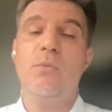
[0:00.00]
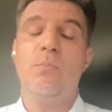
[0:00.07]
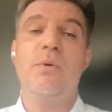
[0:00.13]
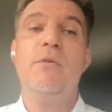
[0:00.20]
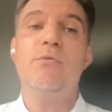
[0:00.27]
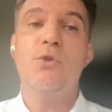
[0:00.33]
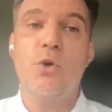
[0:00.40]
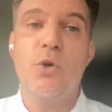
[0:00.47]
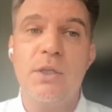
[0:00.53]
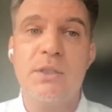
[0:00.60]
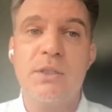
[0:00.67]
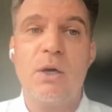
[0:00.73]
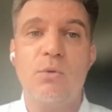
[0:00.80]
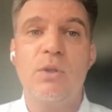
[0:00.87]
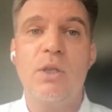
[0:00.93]
brave
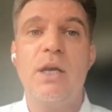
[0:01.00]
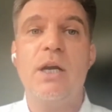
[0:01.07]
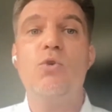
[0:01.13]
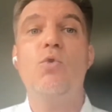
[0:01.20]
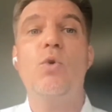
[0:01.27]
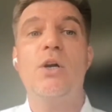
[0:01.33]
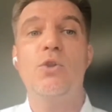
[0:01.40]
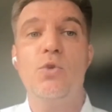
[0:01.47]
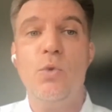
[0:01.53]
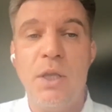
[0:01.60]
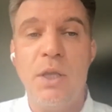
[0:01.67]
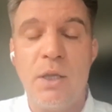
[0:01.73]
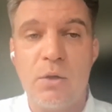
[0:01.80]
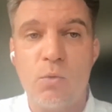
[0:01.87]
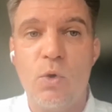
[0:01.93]
journalists out there who are
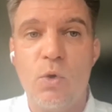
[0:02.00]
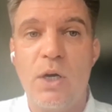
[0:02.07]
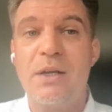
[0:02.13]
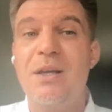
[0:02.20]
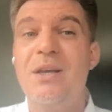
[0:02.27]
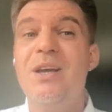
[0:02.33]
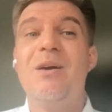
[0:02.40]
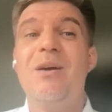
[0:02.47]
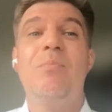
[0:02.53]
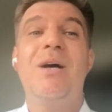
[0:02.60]
doing work,